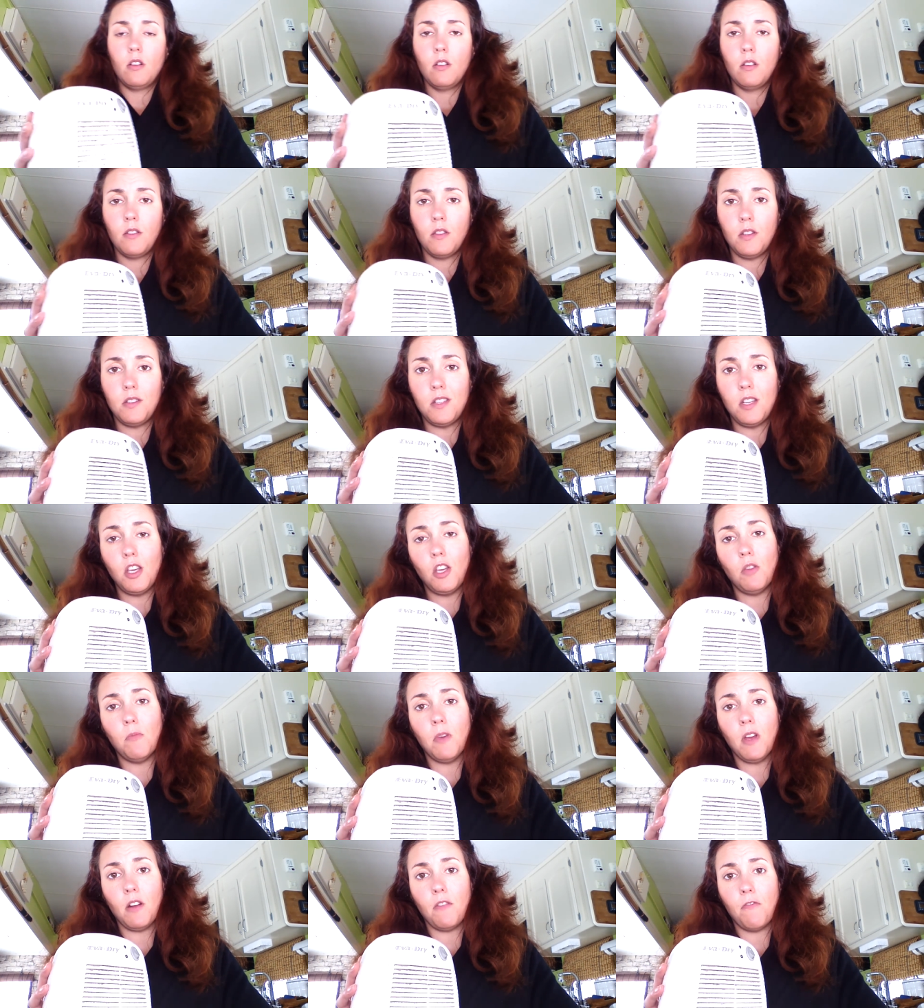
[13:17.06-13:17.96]
the
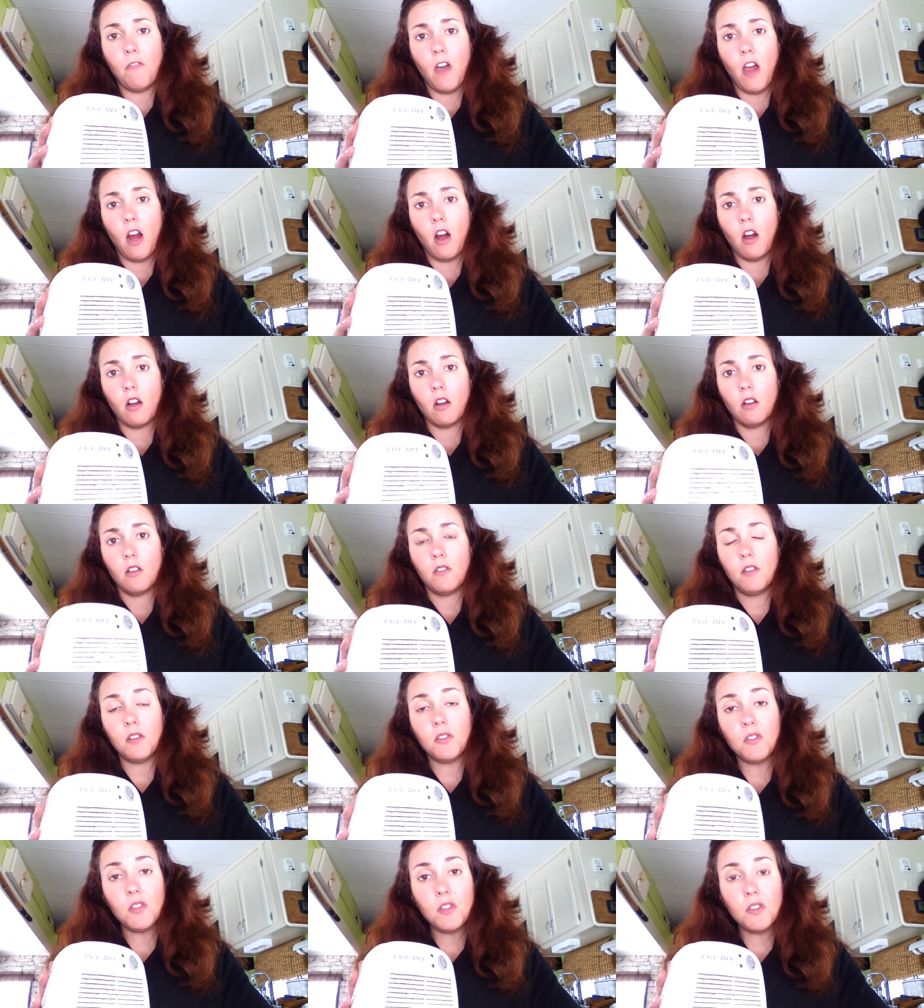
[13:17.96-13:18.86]
dehumidifier.
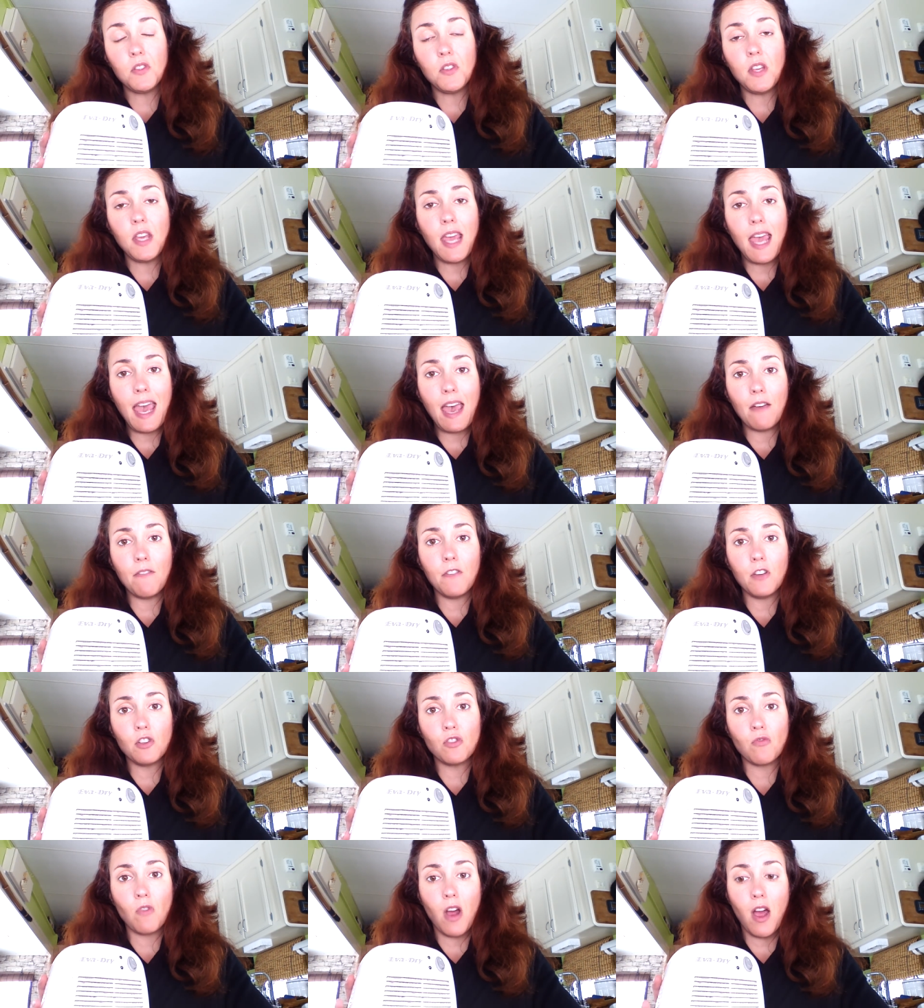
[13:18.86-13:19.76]
This is the
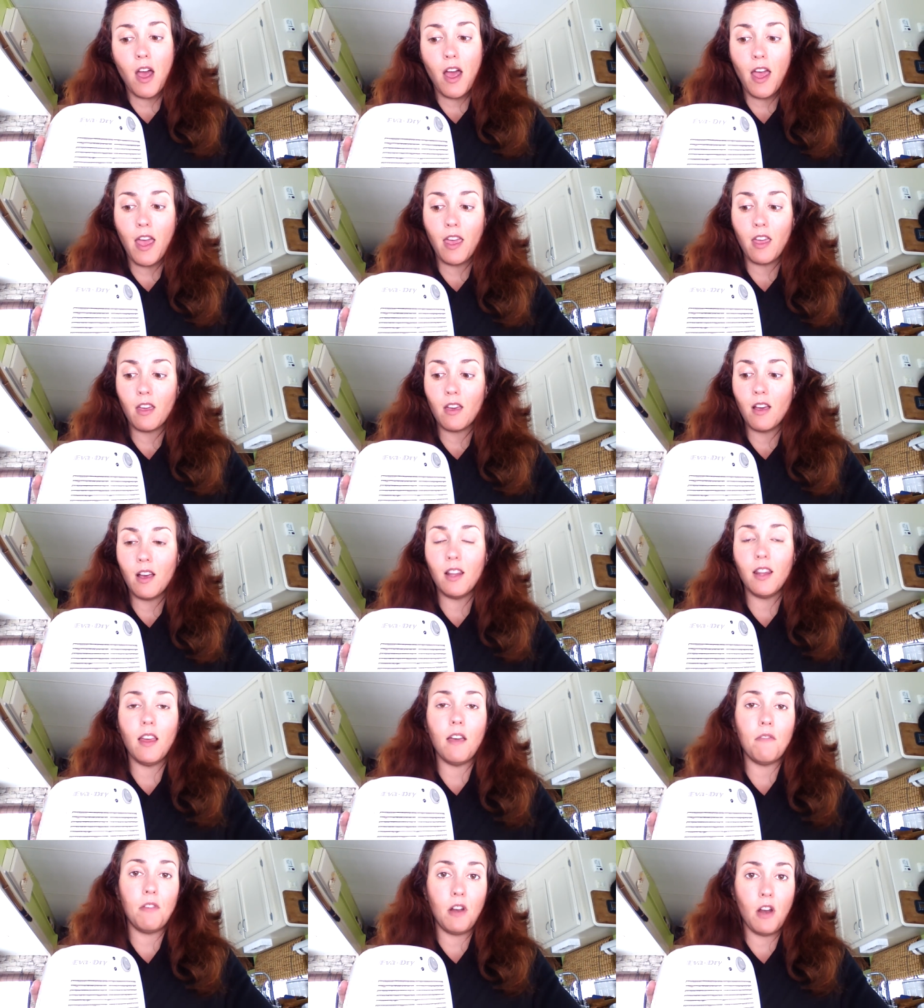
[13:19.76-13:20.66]
Evadry
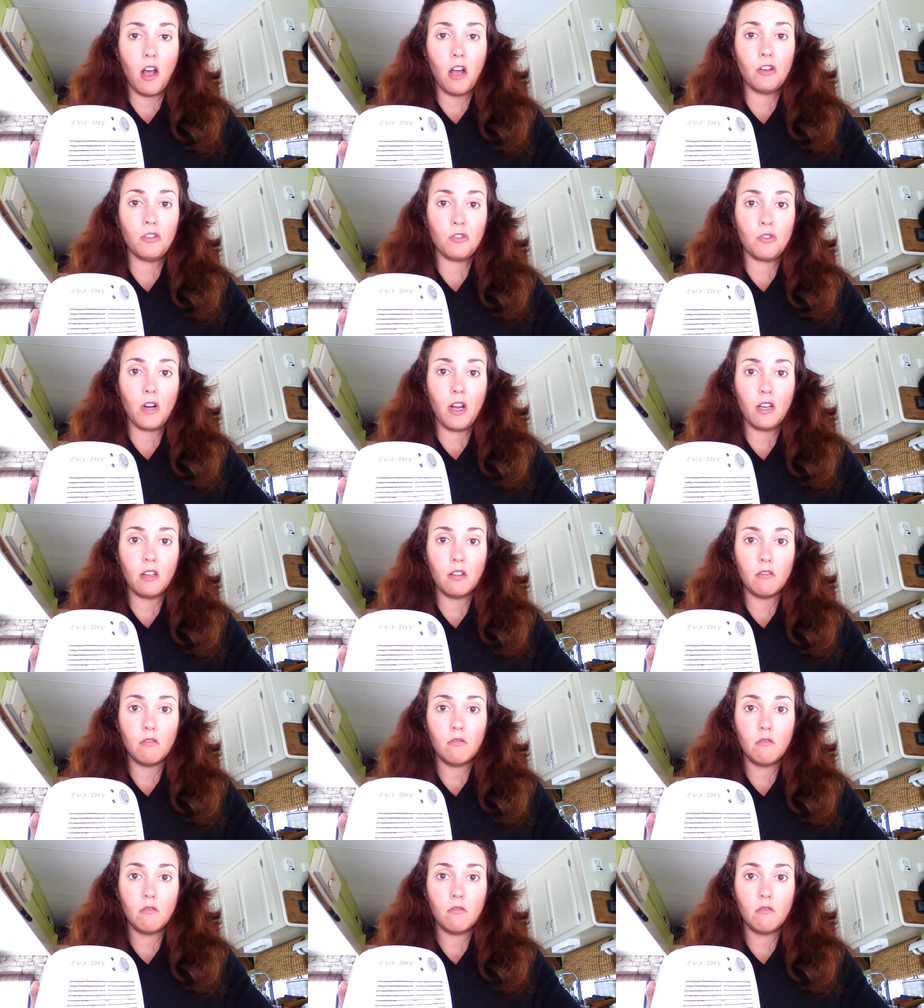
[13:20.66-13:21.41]
1100.